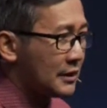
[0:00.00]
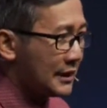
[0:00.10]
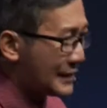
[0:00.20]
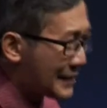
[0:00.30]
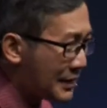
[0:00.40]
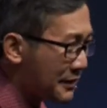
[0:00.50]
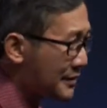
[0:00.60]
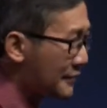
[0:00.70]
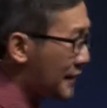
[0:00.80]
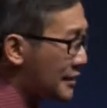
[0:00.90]
A
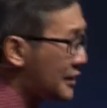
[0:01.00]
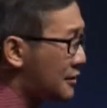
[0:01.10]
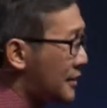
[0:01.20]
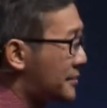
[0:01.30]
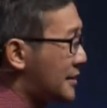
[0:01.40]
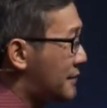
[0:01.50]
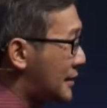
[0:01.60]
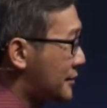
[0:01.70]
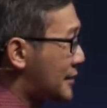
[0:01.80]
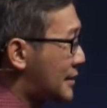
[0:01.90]
series of uninterrupted
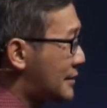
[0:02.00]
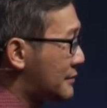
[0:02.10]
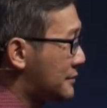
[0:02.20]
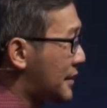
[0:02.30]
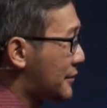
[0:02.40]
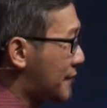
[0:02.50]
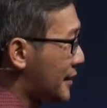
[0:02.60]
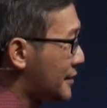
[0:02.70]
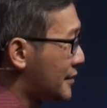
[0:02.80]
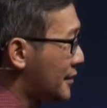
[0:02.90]
victories, my dear
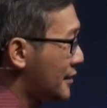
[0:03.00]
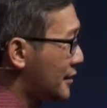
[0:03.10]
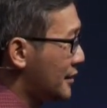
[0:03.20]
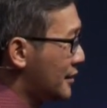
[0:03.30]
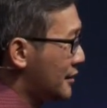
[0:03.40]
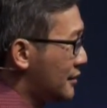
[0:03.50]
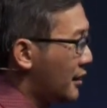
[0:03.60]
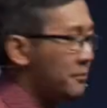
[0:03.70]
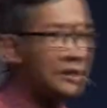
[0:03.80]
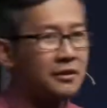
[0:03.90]
friends. Who
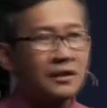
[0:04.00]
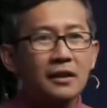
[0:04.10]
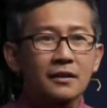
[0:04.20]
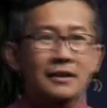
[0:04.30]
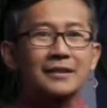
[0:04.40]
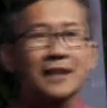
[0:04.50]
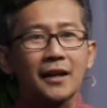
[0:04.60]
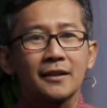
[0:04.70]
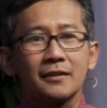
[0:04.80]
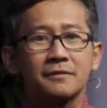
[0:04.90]
among you here is
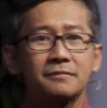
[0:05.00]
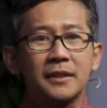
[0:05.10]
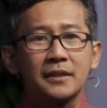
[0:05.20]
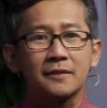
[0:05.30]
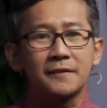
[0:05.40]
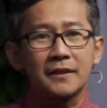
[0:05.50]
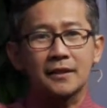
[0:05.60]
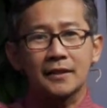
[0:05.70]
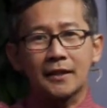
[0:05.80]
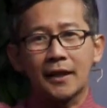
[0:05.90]
tired of being
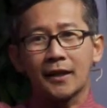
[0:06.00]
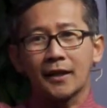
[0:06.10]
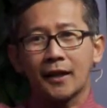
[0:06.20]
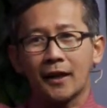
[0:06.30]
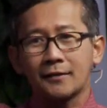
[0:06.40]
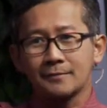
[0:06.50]
defeated again and again?